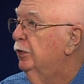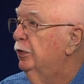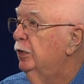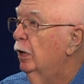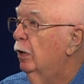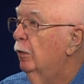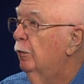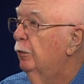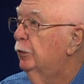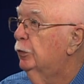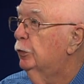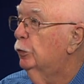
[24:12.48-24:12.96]

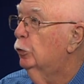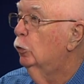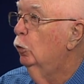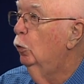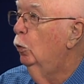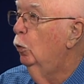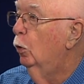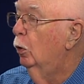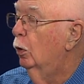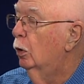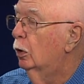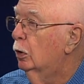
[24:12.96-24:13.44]
yourself
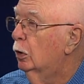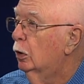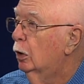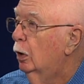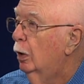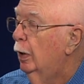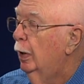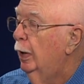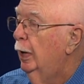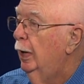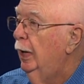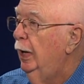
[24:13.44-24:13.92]
school,
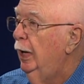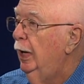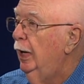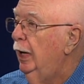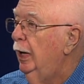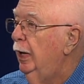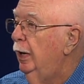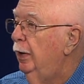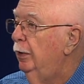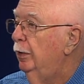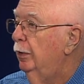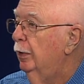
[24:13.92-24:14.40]
yeah.
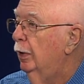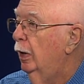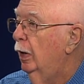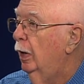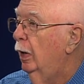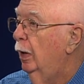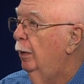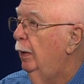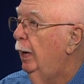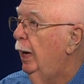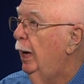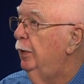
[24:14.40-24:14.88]
and
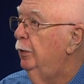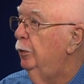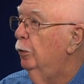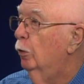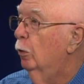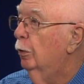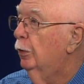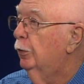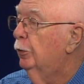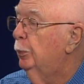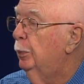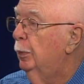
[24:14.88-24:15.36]
uh, had
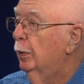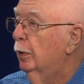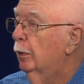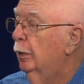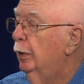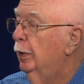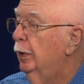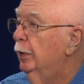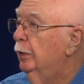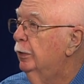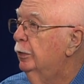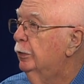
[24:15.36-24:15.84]
no
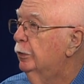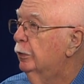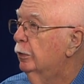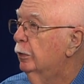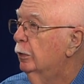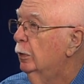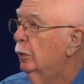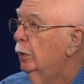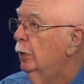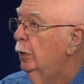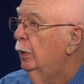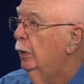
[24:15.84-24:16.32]
experience
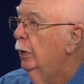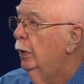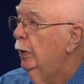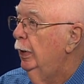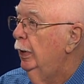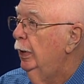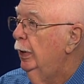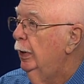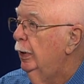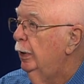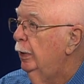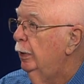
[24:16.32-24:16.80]

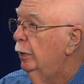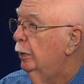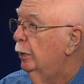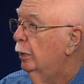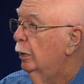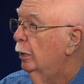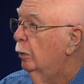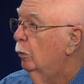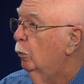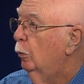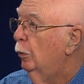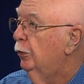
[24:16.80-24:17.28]
and
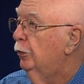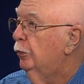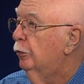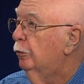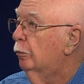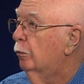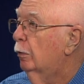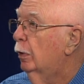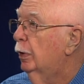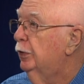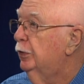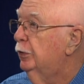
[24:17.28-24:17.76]
uh, was
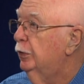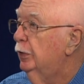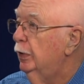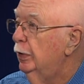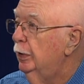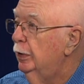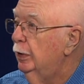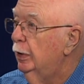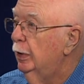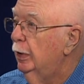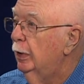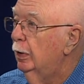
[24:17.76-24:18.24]
thrust
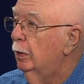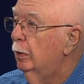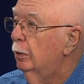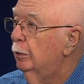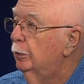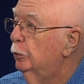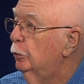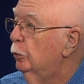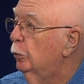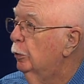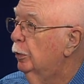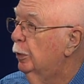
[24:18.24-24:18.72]
in
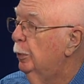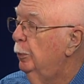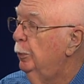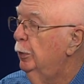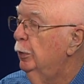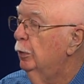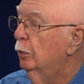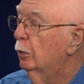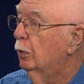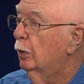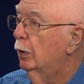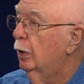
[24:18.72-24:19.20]
there to a
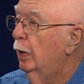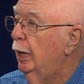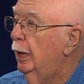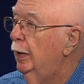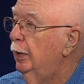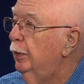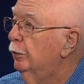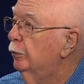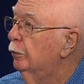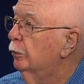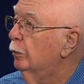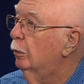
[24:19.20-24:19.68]
commuter
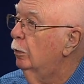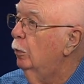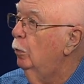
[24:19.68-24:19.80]
line as a